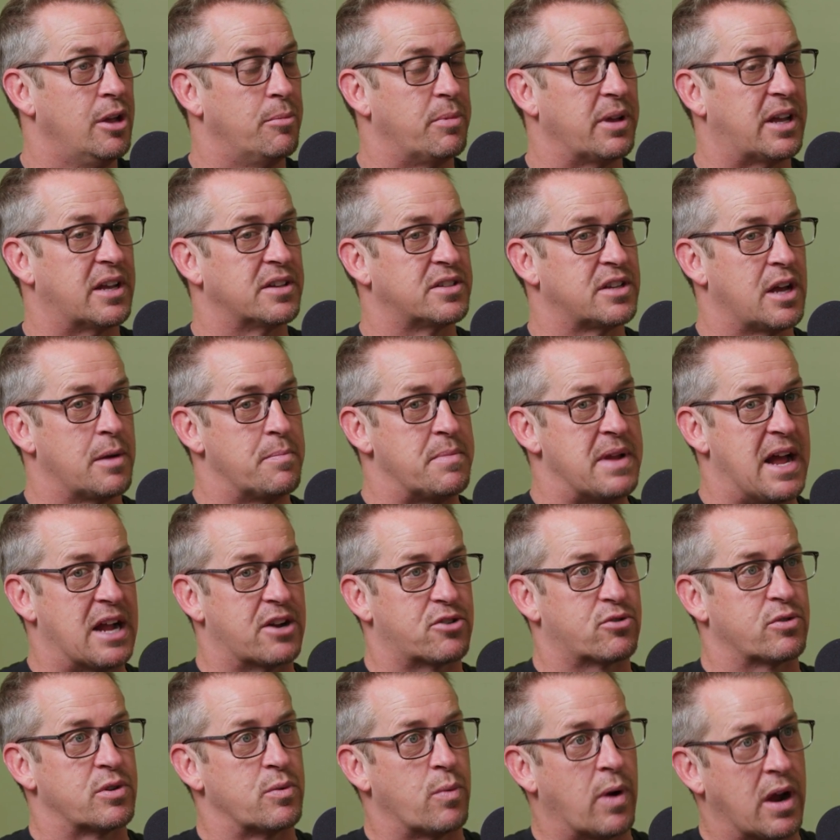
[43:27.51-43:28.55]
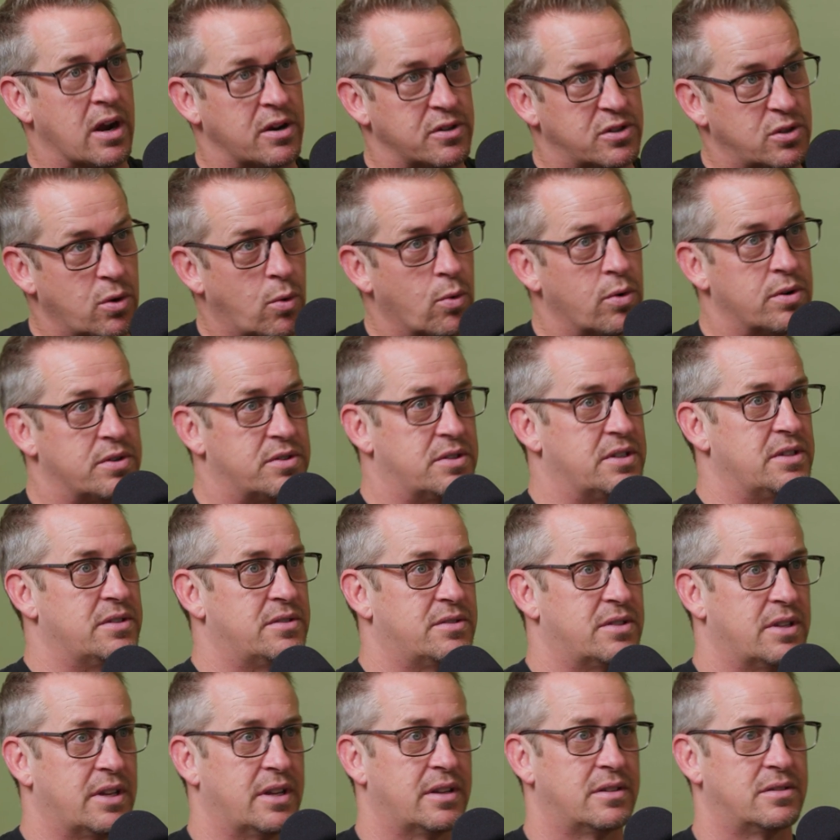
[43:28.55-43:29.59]
because I'm naturally wired towards
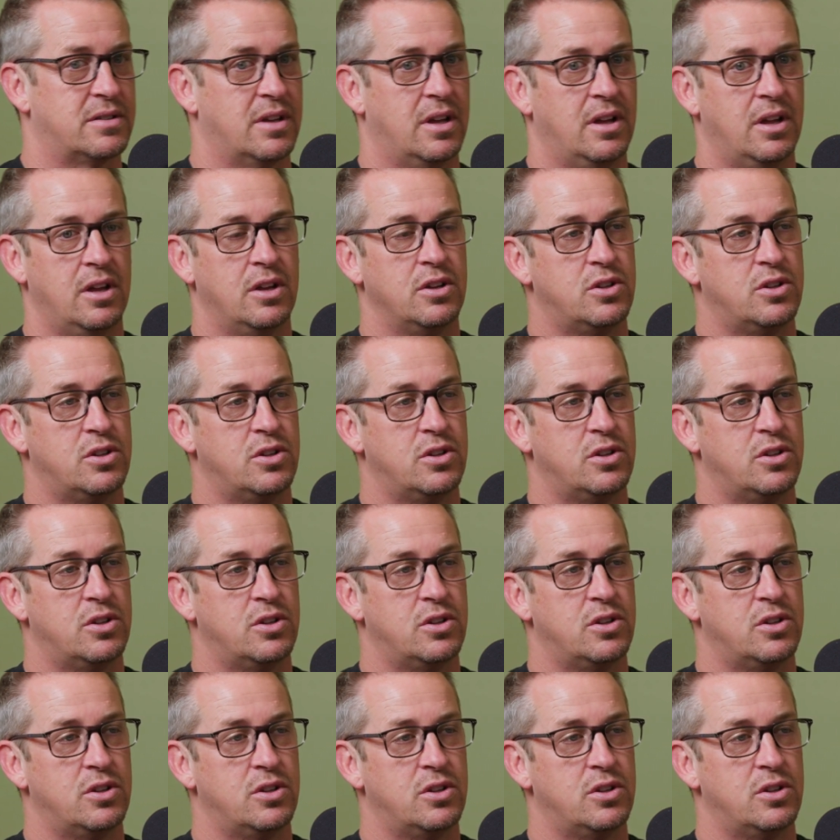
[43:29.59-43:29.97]
these things,